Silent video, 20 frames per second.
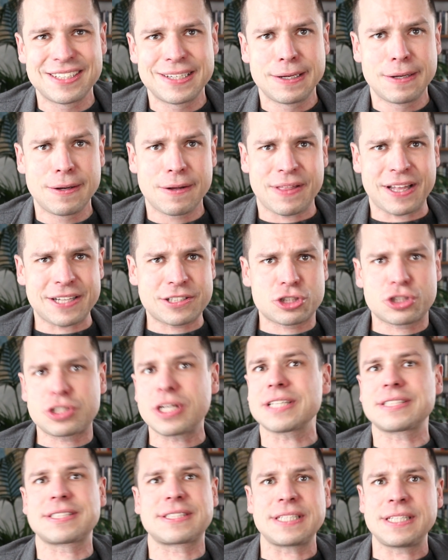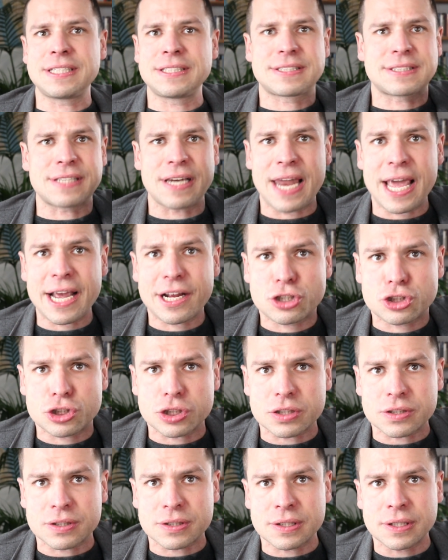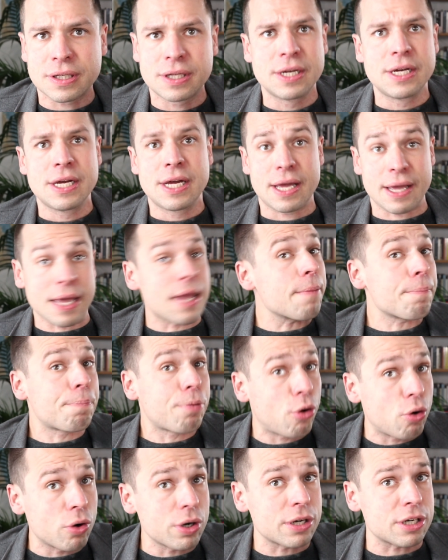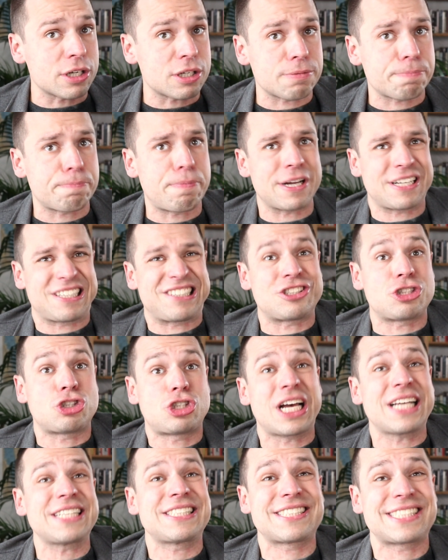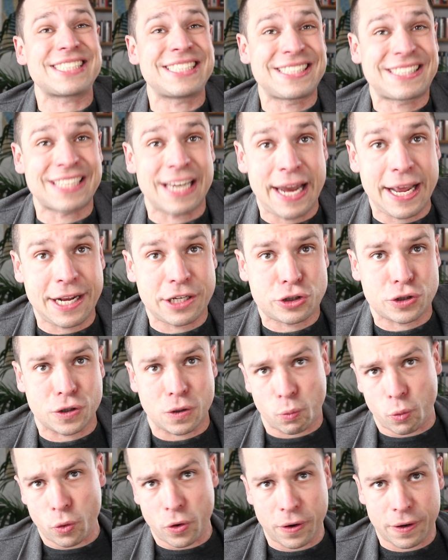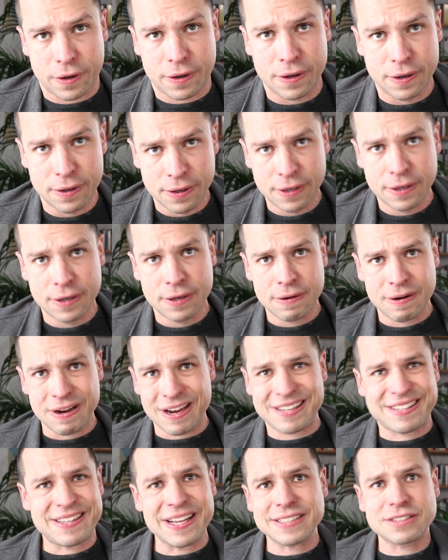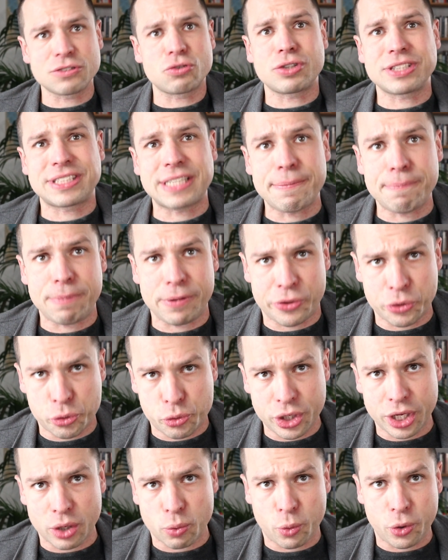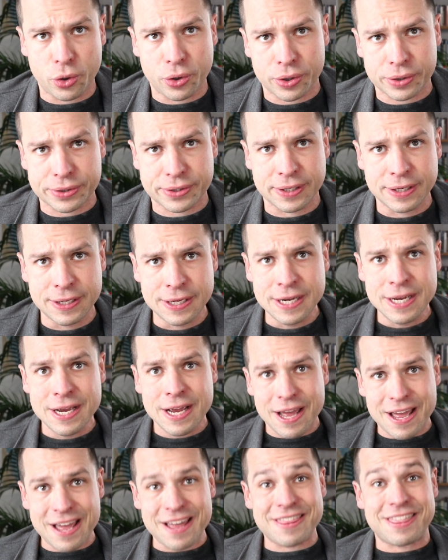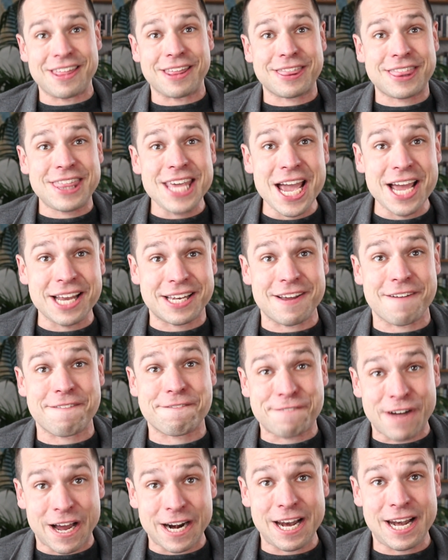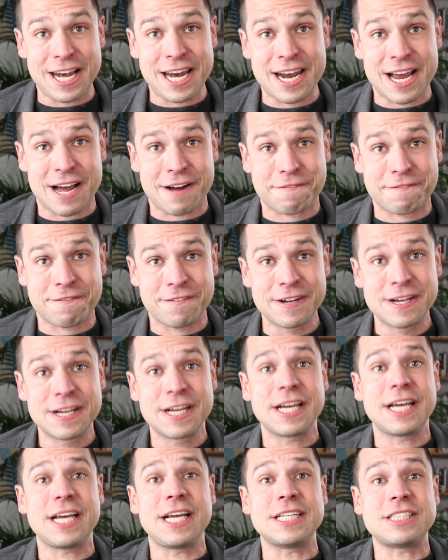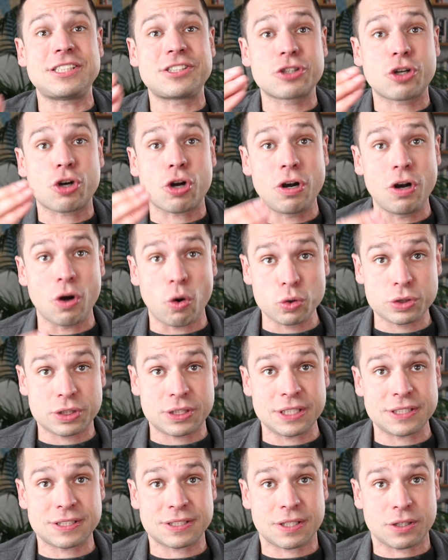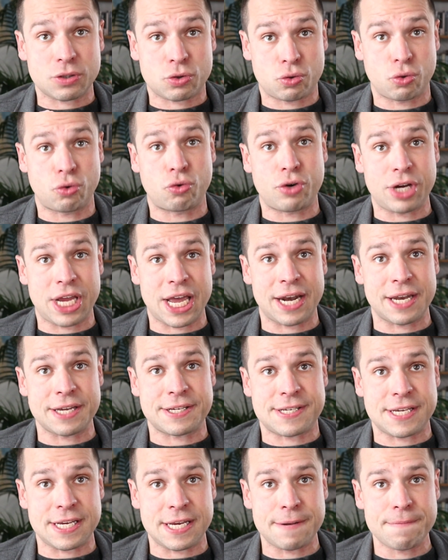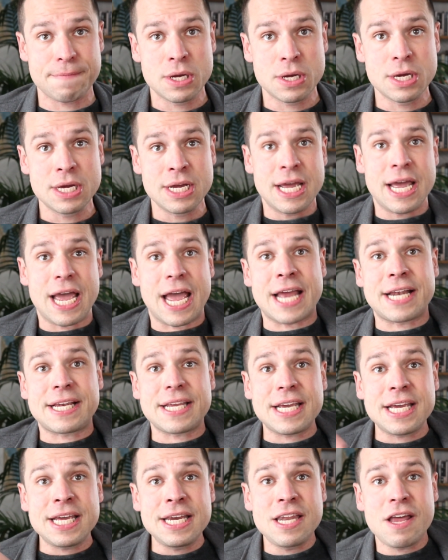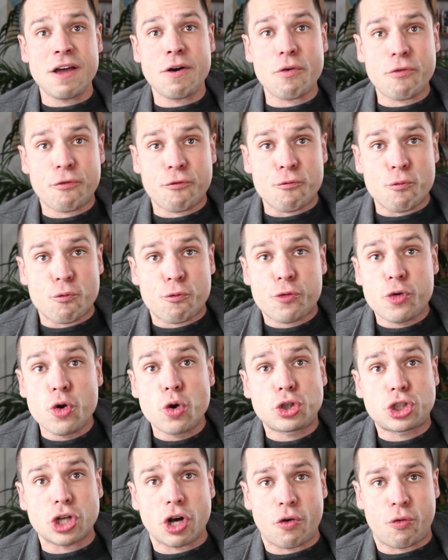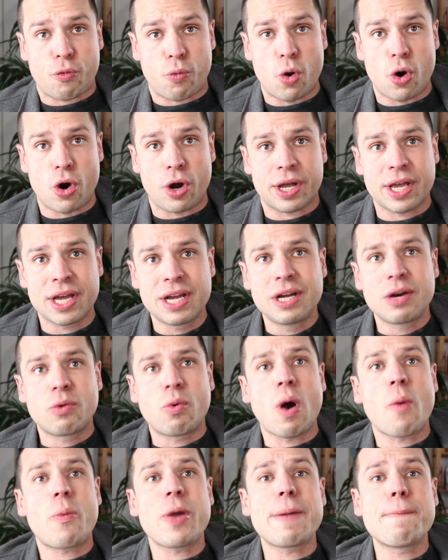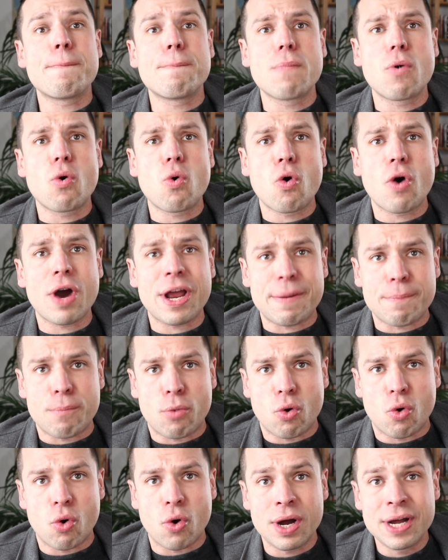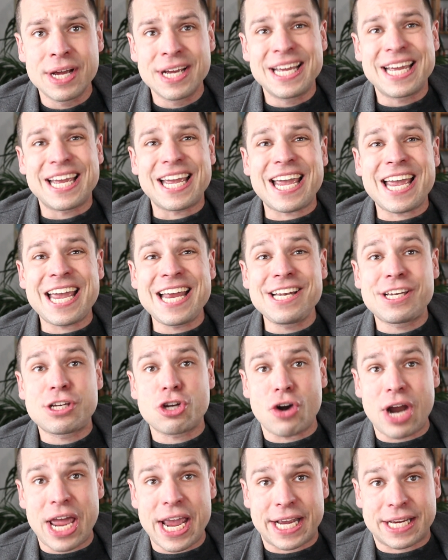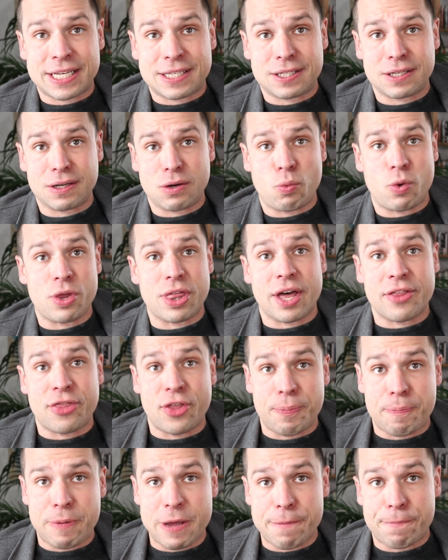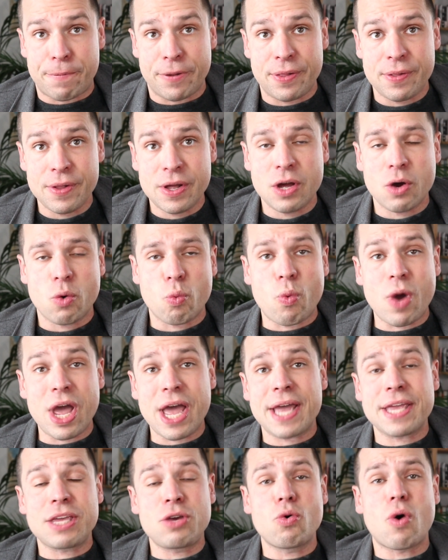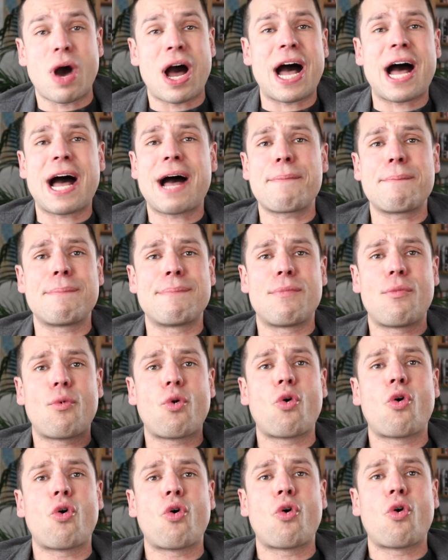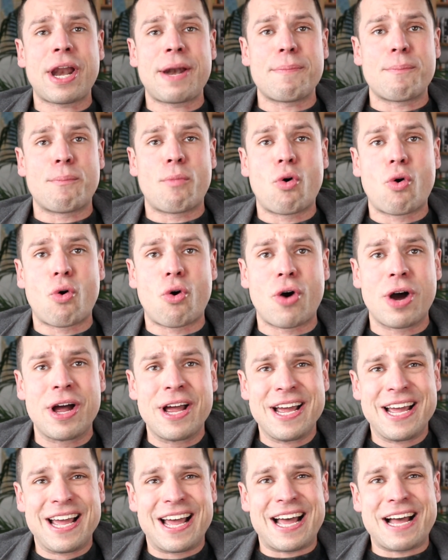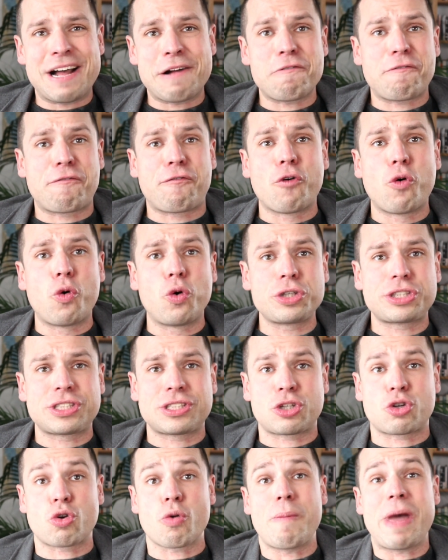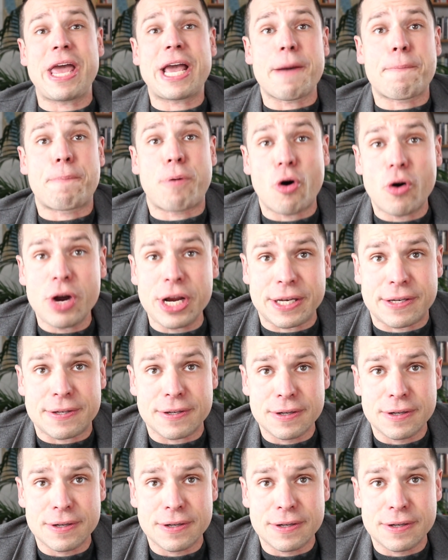That's just intellectual, important, but just intellectual work. It doesn't resemble the real world. The theater, funnily enough, is closest to reality. And in a future of work where we more and more interact with other people, where you are more and more forced to make a point